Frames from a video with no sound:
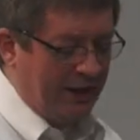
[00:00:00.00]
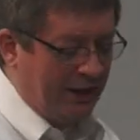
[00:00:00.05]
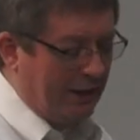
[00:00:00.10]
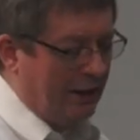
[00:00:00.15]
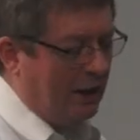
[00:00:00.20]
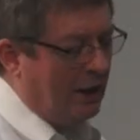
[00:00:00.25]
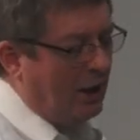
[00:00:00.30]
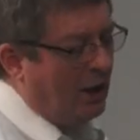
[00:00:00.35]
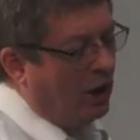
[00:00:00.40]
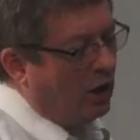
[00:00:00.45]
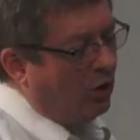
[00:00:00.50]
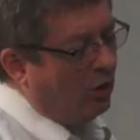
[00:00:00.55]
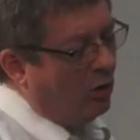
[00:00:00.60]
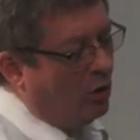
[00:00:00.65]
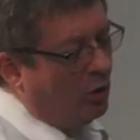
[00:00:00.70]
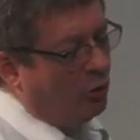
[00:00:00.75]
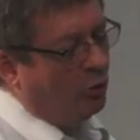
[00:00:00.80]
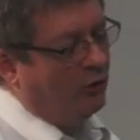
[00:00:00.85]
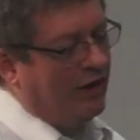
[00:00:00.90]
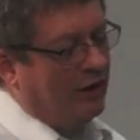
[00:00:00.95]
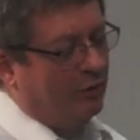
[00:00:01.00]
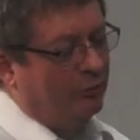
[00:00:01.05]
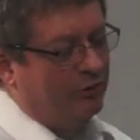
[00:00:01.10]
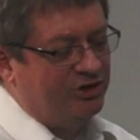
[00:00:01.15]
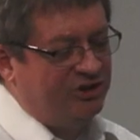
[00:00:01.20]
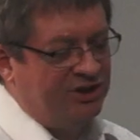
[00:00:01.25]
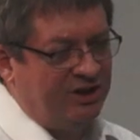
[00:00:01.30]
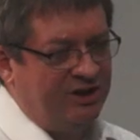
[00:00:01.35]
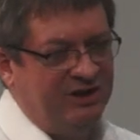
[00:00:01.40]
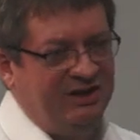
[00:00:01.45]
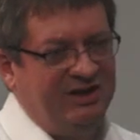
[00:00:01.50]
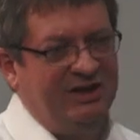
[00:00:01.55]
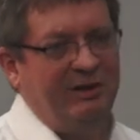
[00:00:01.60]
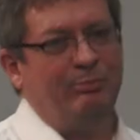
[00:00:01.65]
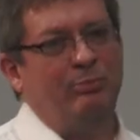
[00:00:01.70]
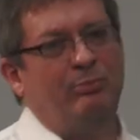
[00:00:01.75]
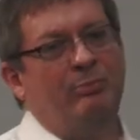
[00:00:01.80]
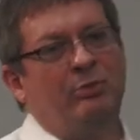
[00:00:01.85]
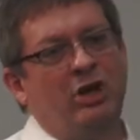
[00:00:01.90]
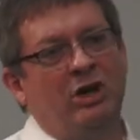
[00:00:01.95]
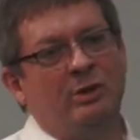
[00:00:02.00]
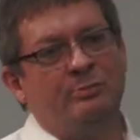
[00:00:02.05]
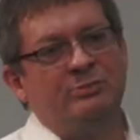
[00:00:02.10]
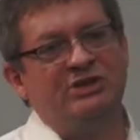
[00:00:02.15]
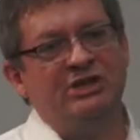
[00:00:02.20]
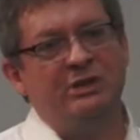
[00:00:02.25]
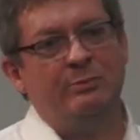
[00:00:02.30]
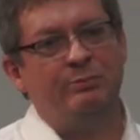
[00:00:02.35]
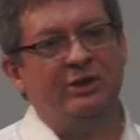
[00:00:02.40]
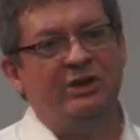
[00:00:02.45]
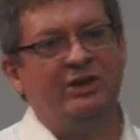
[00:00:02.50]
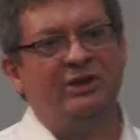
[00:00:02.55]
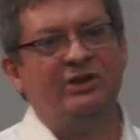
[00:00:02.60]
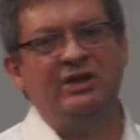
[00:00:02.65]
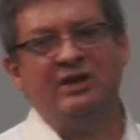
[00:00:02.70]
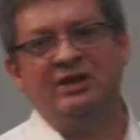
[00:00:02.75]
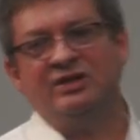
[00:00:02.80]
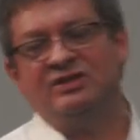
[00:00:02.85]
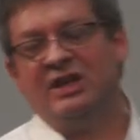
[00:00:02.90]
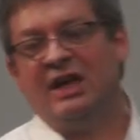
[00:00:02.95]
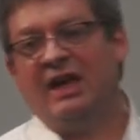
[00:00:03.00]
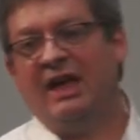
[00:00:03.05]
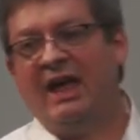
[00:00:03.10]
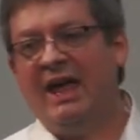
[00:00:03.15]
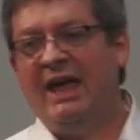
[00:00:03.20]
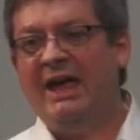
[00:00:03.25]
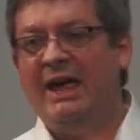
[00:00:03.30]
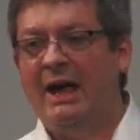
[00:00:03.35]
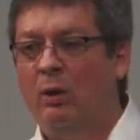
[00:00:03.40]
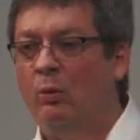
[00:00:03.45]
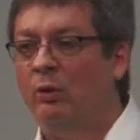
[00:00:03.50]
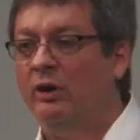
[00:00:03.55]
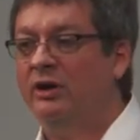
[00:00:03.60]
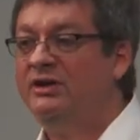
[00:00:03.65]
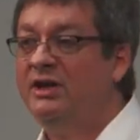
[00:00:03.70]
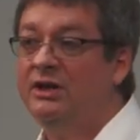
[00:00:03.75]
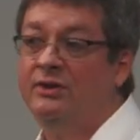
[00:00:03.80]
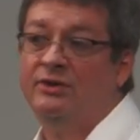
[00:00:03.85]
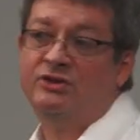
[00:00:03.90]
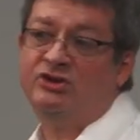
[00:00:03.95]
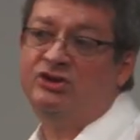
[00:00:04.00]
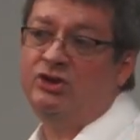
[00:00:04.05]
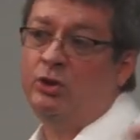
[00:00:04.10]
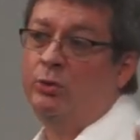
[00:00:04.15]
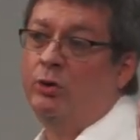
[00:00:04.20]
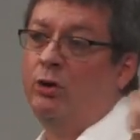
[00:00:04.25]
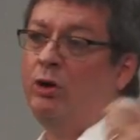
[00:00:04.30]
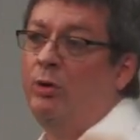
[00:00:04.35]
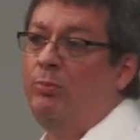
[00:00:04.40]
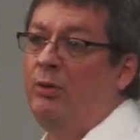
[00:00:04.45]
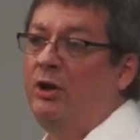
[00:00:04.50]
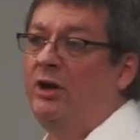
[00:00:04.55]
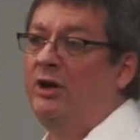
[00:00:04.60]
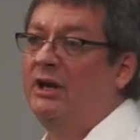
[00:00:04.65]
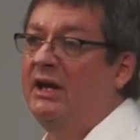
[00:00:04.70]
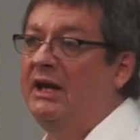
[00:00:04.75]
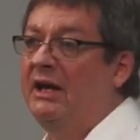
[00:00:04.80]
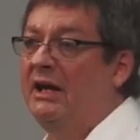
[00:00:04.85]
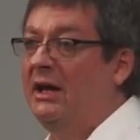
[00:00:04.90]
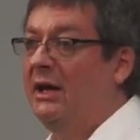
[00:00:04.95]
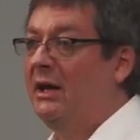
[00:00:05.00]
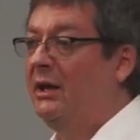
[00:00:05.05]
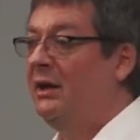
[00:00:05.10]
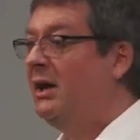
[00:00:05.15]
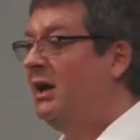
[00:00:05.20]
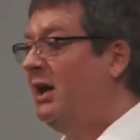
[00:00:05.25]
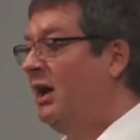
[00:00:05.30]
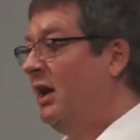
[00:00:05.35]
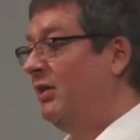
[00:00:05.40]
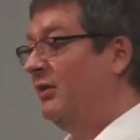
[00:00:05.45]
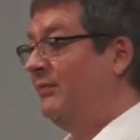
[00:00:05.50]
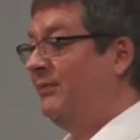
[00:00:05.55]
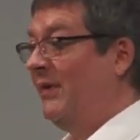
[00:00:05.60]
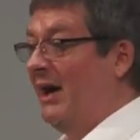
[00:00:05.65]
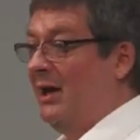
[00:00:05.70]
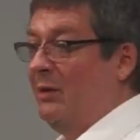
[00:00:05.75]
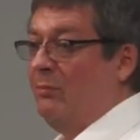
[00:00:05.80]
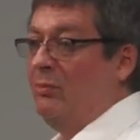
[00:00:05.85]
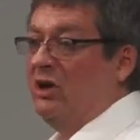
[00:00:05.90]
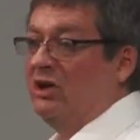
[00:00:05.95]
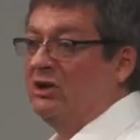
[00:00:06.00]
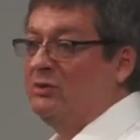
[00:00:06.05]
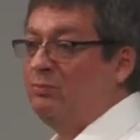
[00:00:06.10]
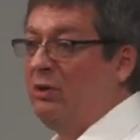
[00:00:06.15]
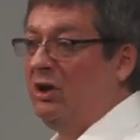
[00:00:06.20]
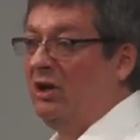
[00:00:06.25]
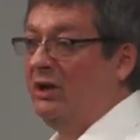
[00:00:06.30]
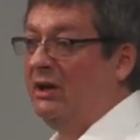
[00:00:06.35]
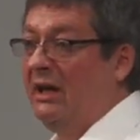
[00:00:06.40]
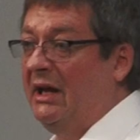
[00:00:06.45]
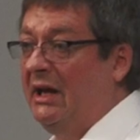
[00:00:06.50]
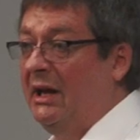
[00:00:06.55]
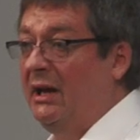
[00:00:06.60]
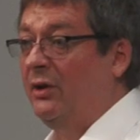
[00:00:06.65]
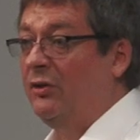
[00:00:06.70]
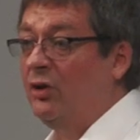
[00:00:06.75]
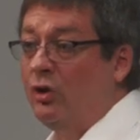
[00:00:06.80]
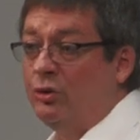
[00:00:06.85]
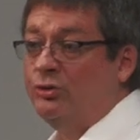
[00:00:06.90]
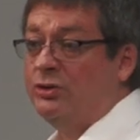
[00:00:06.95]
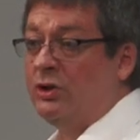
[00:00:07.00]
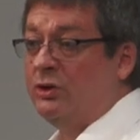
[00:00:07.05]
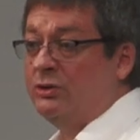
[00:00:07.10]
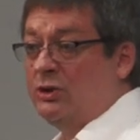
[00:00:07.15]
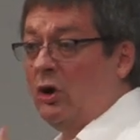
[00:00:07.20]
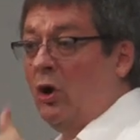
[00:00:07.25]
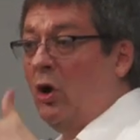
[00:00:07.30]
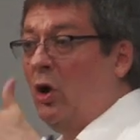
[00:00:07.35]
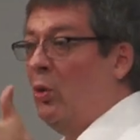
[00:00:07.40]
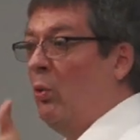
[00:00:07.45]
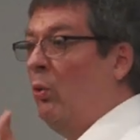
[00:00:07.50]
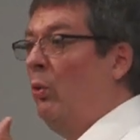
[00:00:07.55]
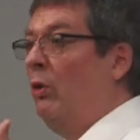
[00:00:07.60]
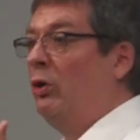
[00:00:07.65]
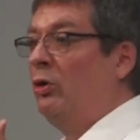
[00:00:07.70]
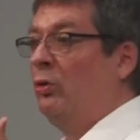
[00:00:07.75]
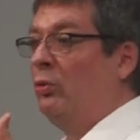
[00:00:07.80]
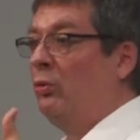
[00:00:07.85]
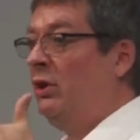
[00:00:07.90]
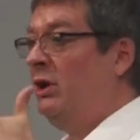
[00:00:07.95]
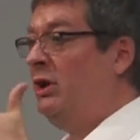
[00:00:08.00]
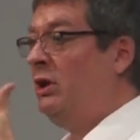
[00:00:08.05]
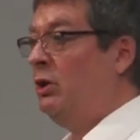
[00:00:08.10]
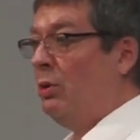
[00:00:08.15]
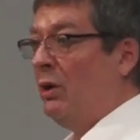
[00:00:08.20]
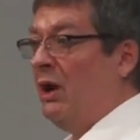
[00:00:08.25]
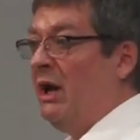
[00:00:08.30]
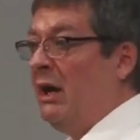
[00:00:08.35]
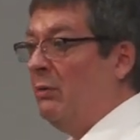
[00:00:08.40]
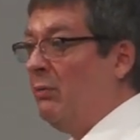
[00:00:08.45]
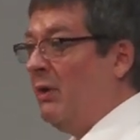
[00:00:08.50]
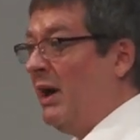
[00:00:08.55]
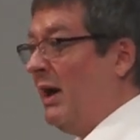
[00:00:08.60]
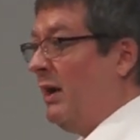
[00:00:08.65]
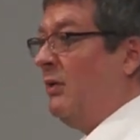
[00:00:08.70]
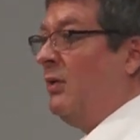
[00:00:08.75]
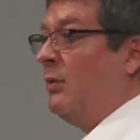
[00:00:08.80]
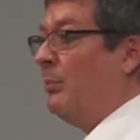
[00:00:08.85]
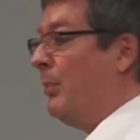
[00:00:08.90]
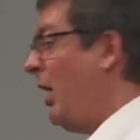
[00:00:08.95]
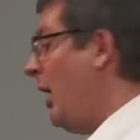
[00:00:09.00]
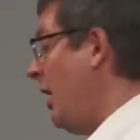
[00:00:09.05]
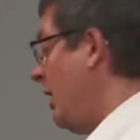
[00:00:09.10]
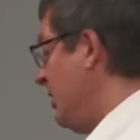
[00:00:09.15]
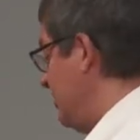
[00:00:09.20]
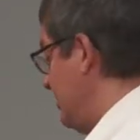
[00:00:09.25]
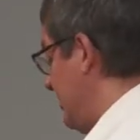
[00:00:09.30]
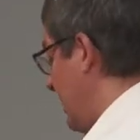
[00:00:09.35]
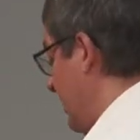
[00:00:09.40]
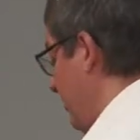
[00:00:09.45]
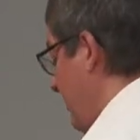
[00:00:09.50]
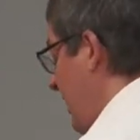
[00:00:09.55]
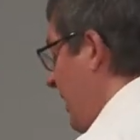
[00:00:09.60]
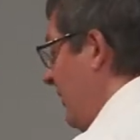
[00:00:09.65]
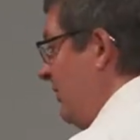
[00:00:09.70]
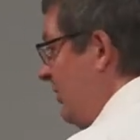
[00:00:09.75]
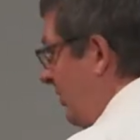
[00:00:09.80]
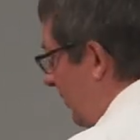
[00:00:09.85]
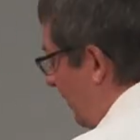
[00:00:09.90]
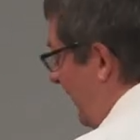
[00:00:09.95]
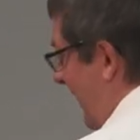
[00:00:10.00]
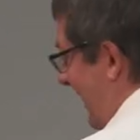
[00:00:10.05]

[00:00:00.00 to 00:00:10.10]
that, along with that rigidity comes the ability to say, hey, I want to take the sonar plug-in and the FindBugs plug-in and those things all work really great right out of the box. Like, man, this is